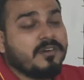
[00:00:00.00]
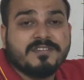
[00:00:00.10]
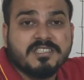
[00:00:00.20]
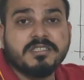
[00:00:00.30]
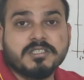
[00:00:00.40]
of
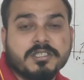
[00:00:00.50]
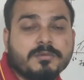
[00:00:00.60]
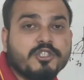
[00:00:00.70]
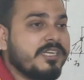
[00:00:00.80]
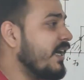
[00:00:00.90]
this
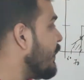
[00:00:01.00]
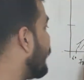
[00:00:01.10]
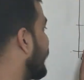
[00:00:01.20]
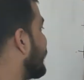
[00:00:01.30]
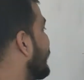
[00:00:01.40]
distribution that are
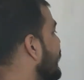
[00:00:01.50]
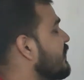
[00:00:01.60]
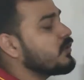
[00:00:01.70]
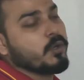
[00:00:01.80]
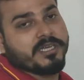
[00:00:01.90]
present in
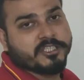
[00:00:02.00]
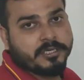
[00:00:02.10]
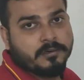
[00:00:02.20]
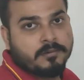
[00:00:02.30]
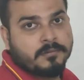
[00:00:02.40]
this
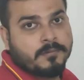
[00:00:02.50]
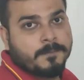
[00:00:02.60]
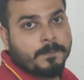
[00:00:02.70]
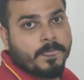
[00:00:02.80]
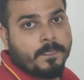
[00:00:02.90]
location.
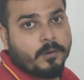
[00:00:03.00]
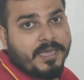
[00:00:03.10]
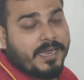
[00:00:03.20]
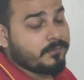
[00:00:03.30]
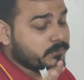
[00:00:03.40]

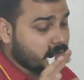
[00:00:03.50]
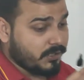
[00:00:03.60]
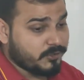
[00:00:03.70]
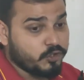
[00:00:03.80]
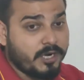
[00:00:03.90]
Okay,
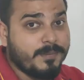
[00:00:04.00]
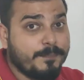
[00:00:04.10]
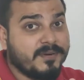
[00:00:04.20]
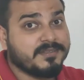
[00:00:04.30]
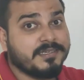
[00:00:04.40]
sorry, it should not be
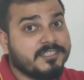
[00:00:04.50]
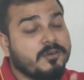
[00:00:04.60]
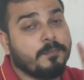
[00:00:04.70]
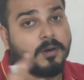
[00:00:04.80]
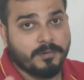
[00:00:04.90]
percentage
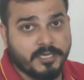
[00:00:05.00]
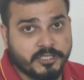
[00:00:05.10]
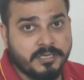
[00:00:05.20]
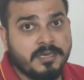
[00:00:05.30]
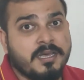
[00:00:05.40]
of
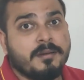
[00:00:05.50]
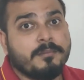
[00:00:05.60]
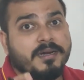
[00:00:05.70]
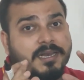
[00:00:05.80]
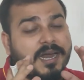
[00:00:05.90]
population,
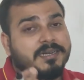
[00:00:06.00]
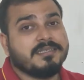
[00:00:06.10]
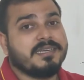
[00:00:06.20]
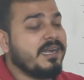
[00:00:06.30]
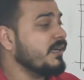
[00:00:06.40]
but
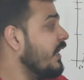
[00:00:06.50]
understand